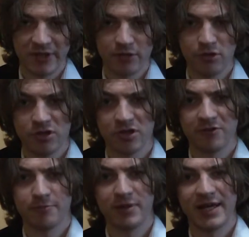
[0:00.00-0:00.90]
The unity
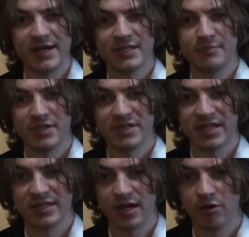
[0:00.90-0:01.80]
of place means
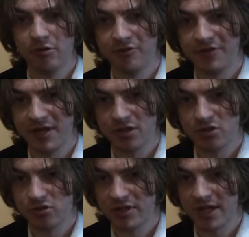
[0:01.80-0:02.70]
that the whole thing
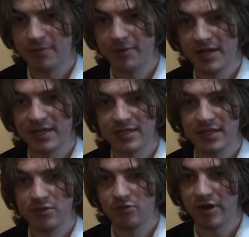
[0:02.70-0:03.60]
should take place
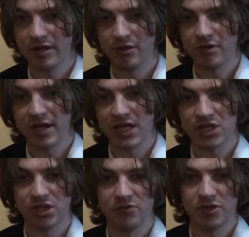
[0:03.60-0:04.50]
in one
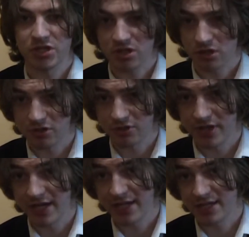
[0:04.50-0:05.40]
location, which is also
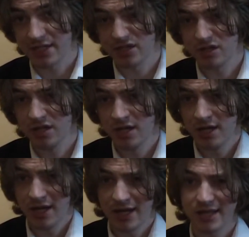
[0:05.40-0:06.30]
the case here.
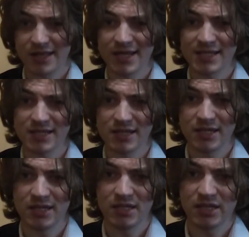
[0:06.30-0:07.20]
And
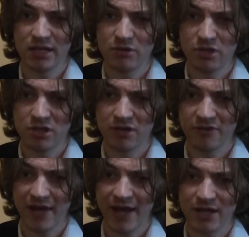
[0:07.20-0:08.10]
lastly, the unity
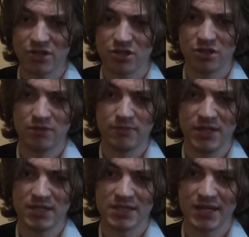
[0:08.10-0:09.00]
of action
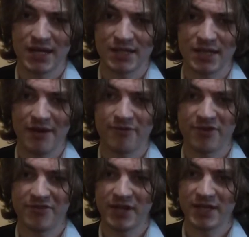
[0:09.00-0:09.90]
means that
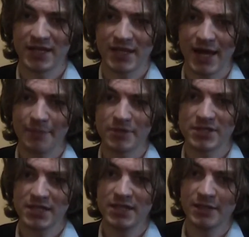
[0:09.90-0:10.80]
everything that
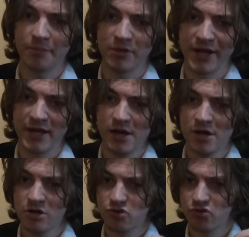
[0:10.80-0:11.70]
happens in the play
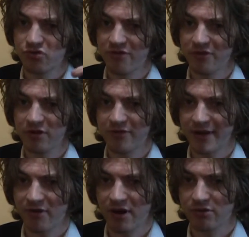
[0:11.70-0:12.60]
should revolve
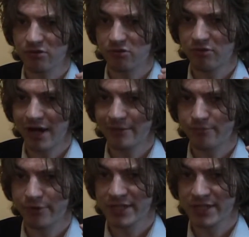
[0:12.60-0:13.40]
around one